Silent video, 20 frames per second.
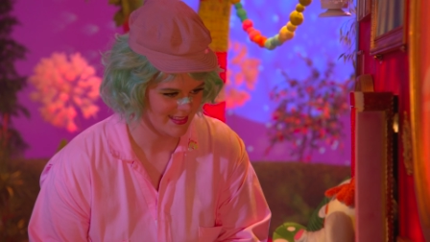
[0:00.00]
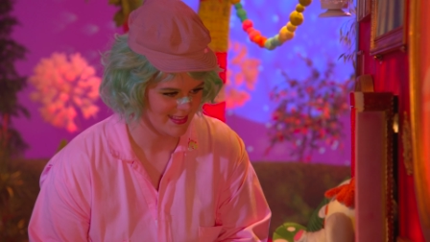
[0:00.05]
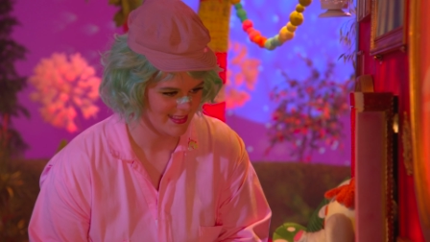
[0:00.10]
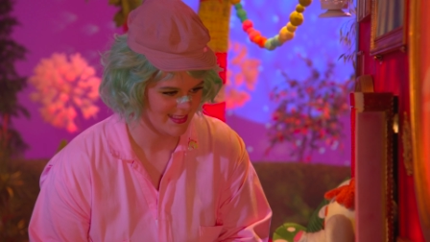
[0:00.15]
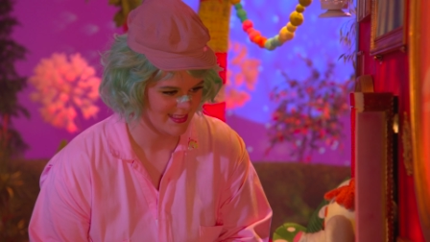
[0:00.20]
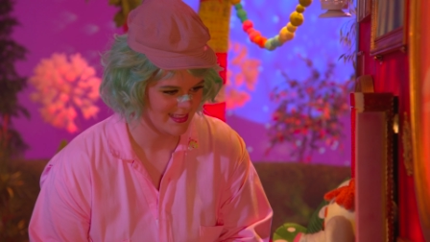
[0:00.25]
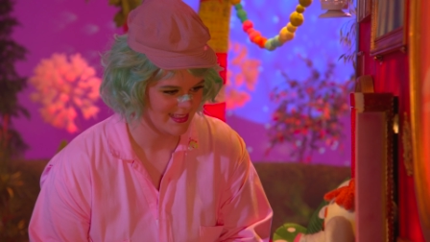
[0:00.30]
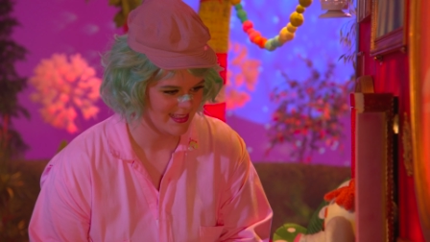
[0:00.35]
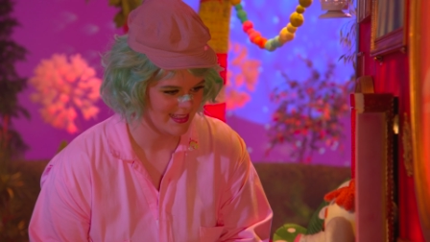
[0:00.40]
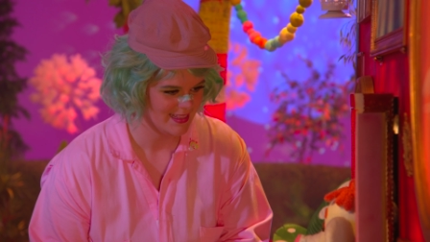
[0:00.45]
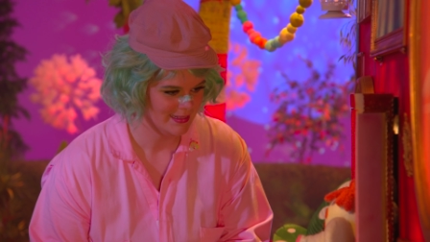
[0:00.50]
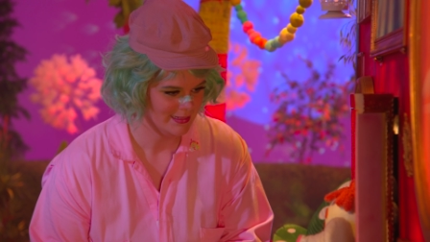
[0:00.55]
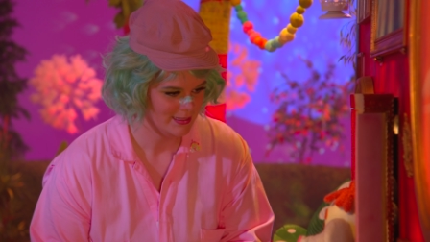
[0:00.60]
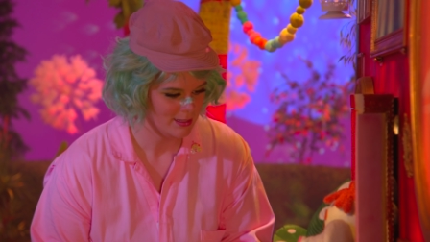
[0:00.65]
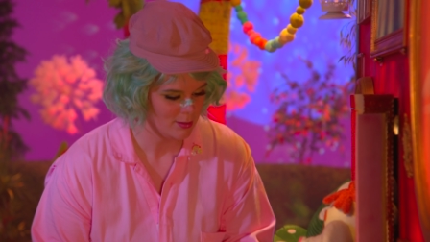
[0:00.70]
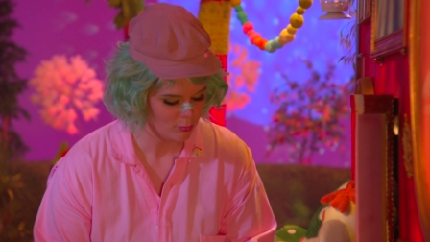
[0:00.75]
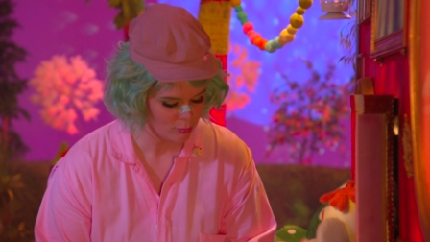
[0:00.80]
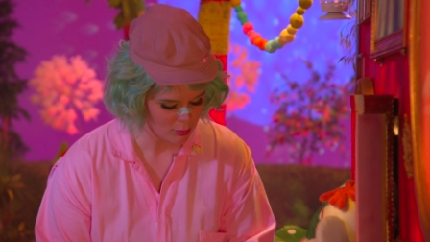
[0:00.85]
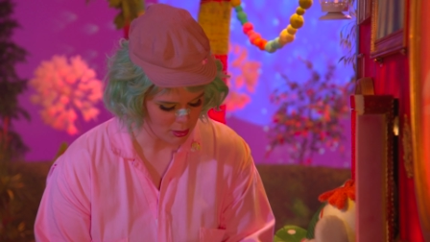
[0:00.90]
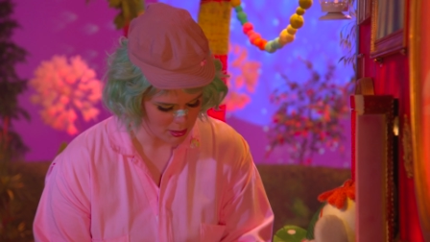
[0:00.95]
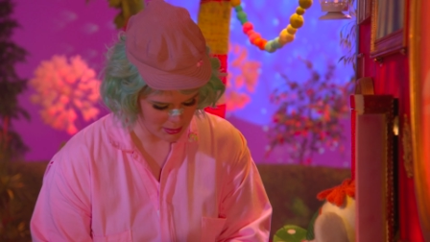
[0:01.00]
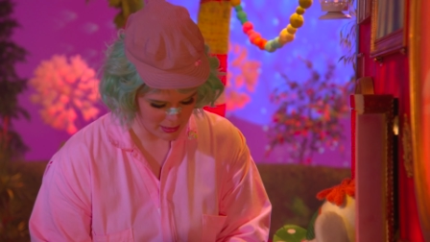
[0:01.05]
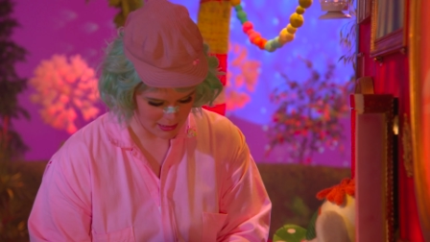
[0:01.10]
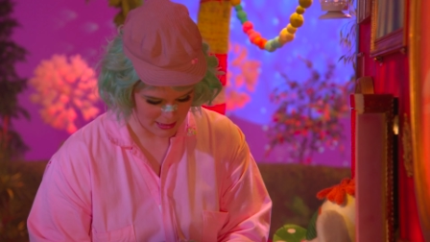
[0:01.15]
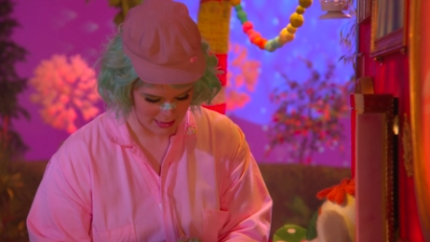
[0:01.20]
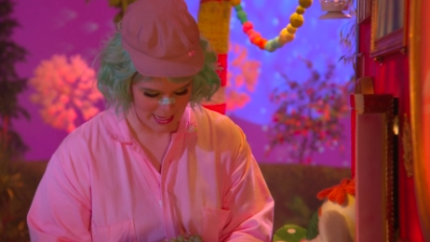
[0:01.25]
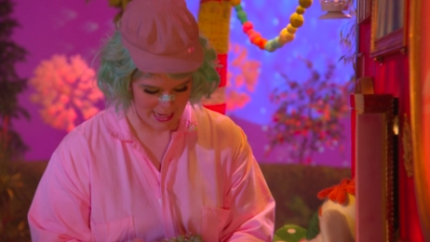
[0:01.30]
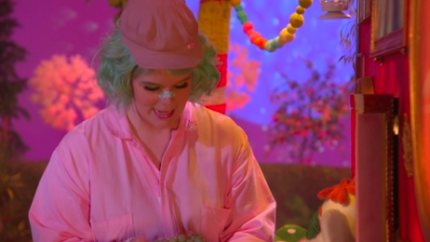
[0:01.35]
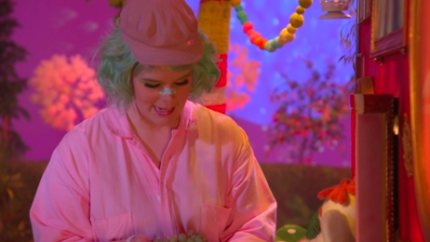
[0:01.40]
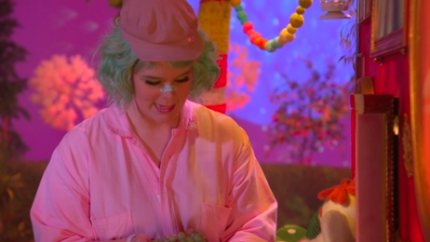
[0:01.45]
Berries. Well,
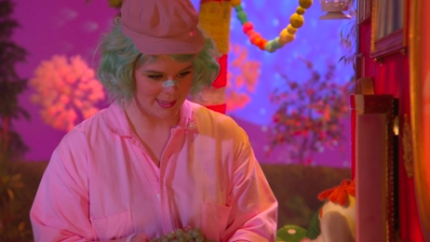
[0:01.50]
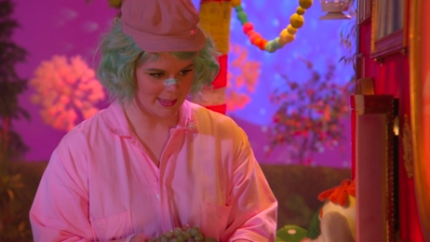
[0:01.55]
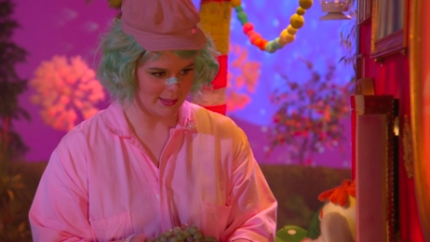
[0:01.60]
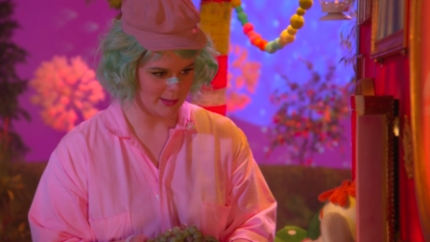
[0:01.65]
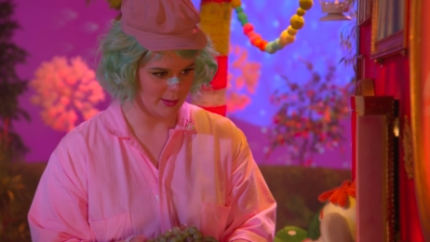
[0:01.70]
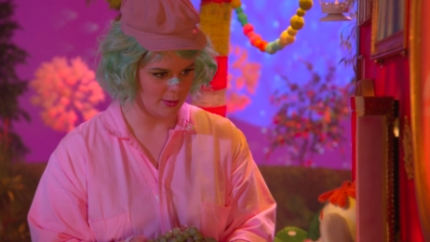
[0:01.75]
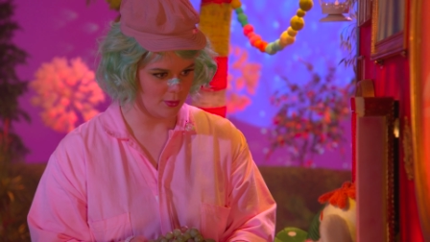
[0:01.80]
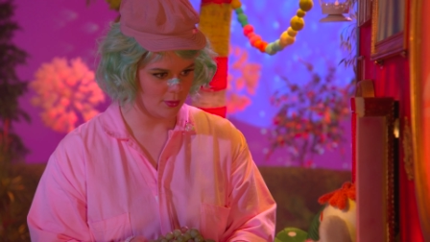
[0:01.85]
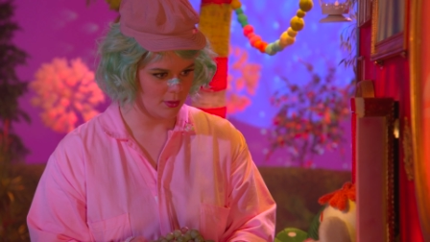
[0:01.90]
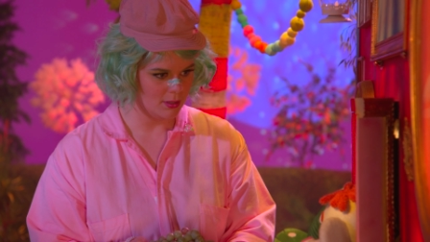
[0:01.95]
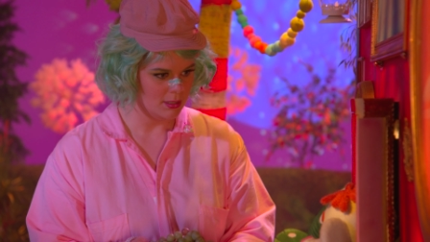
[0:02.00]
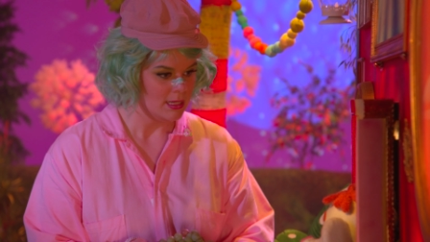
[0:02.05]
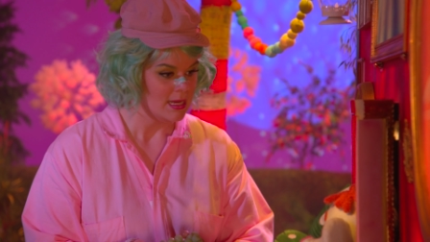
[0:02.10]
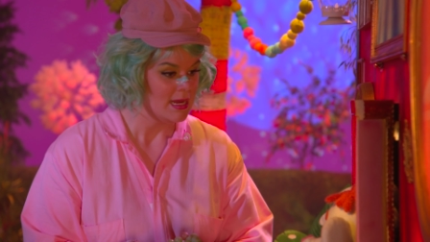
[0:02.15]
thank you.